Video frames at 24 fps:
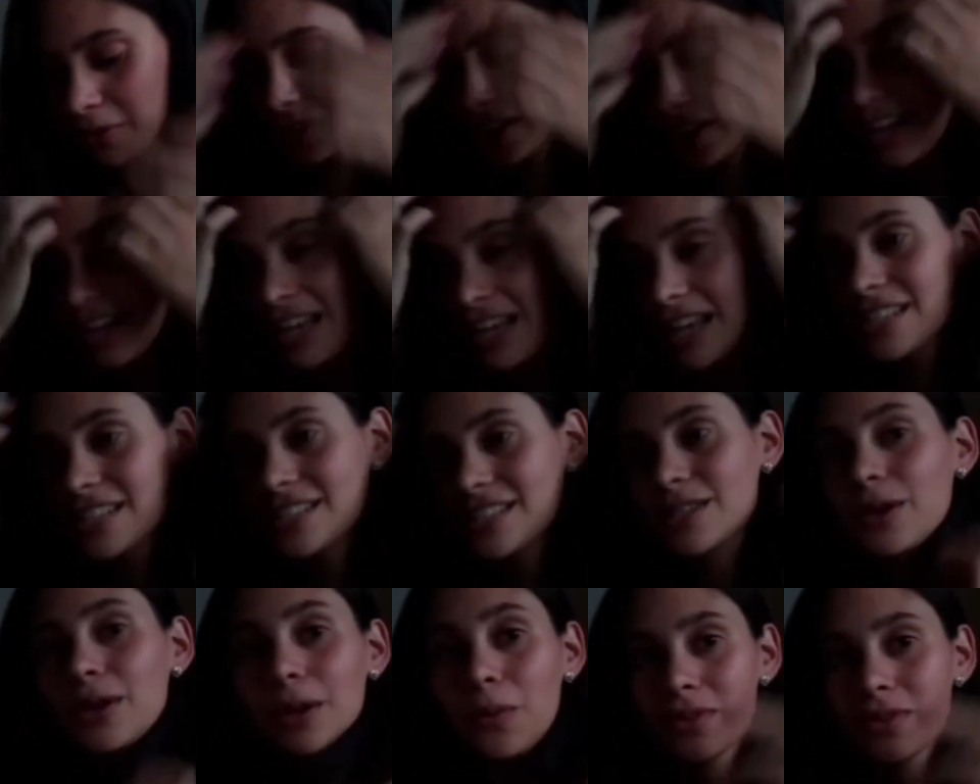So he
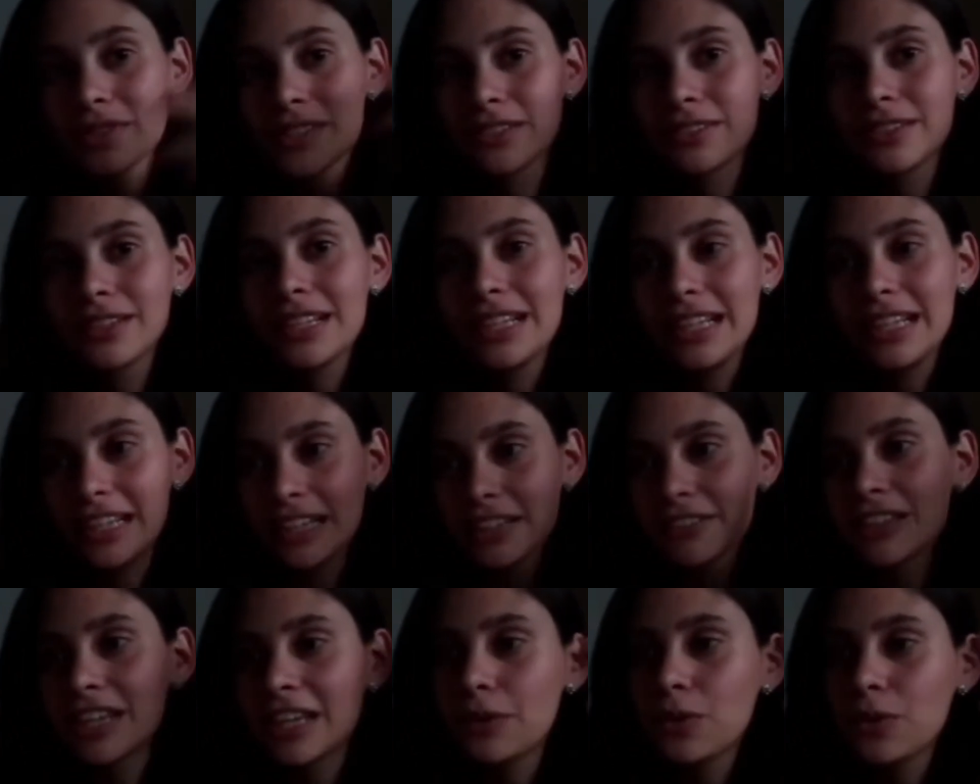wants to leave, he
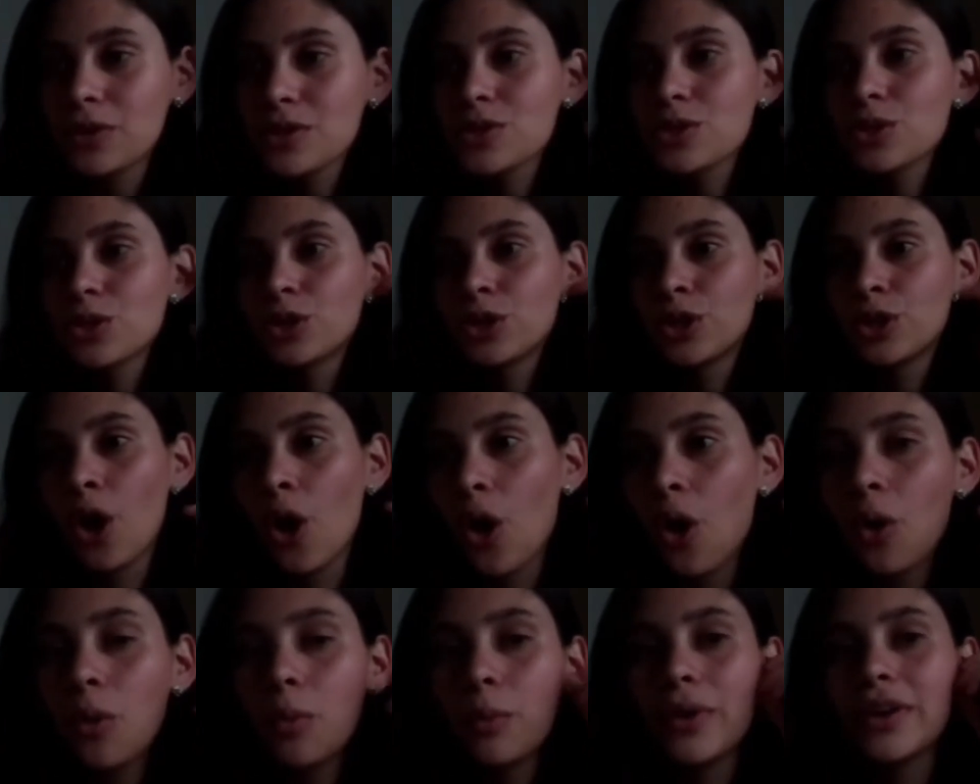wants to go,
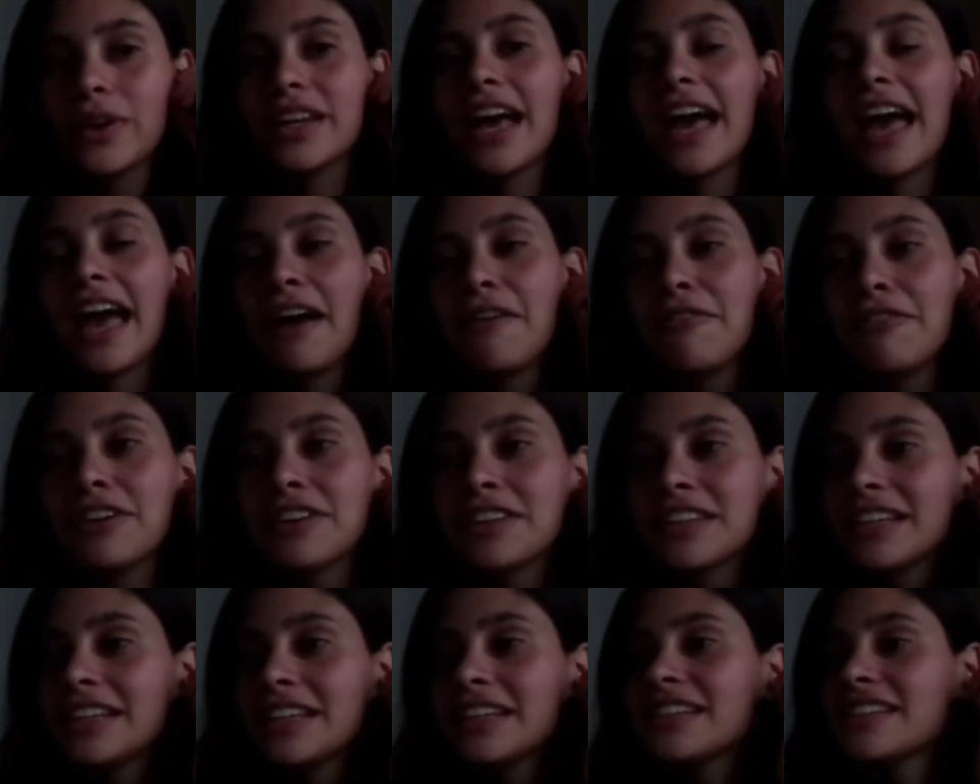but everything
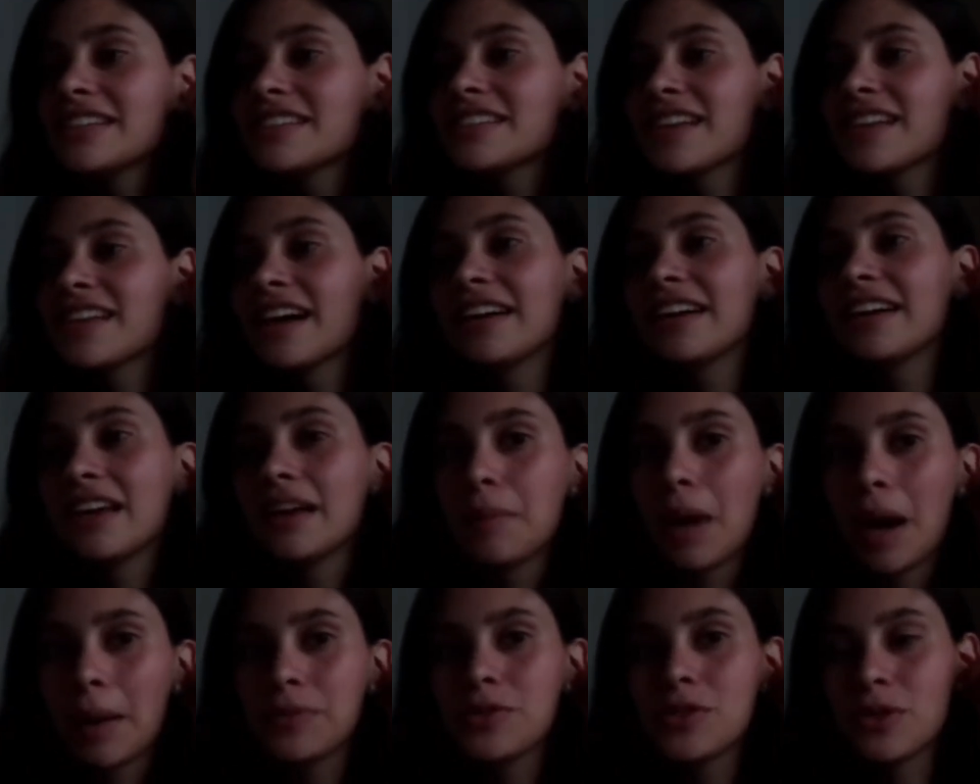is tying him up
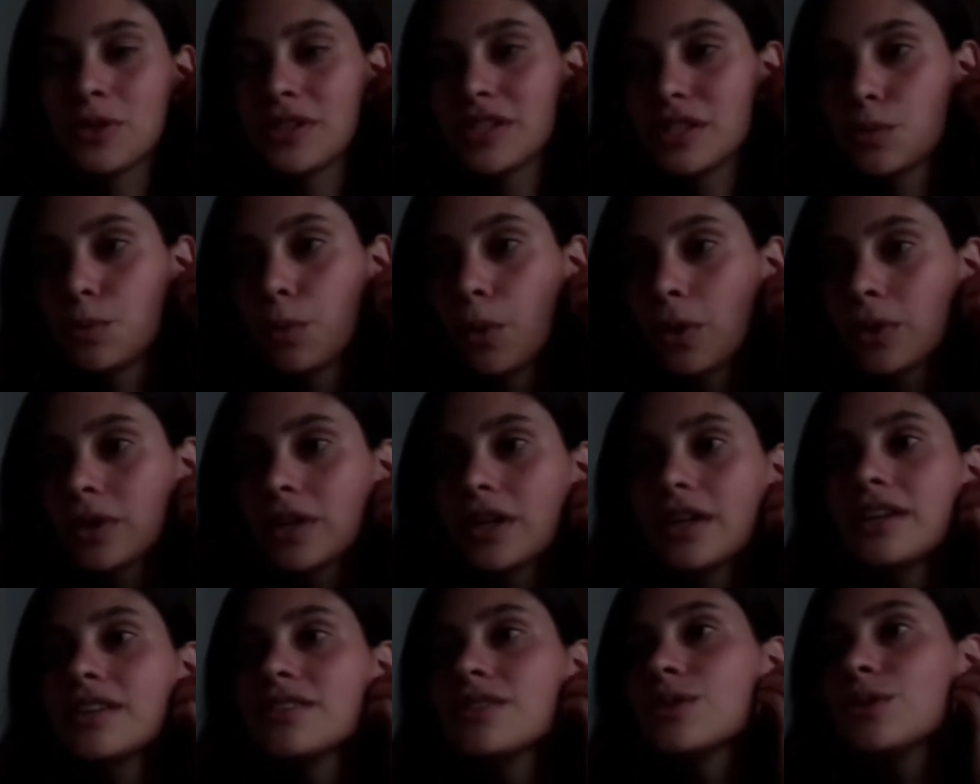to his body,
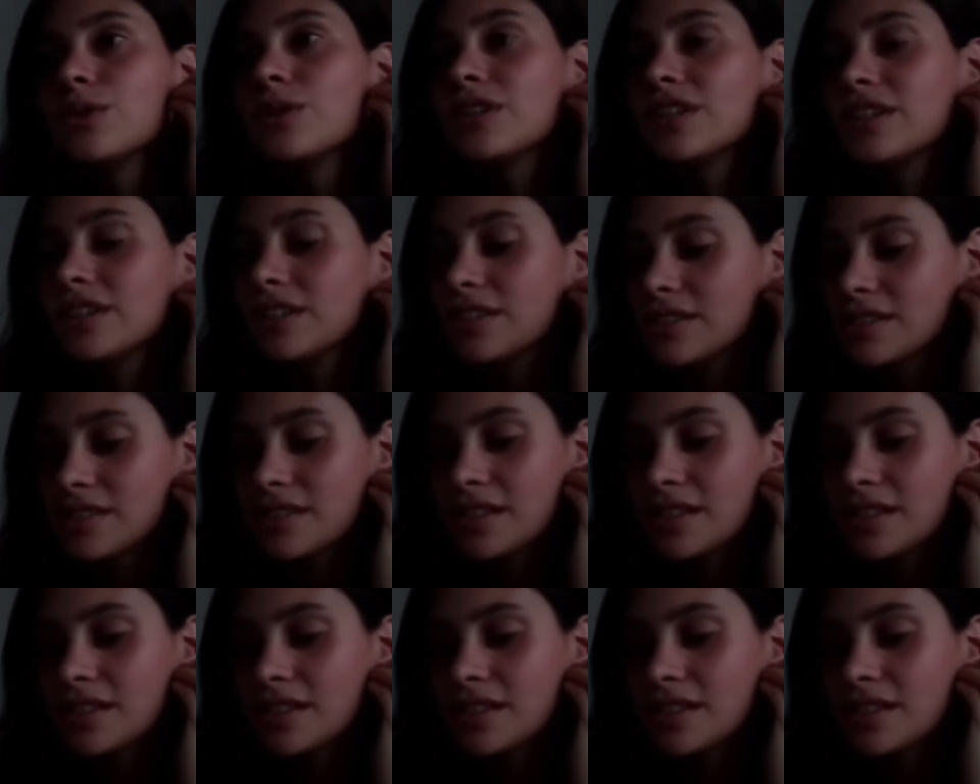to his...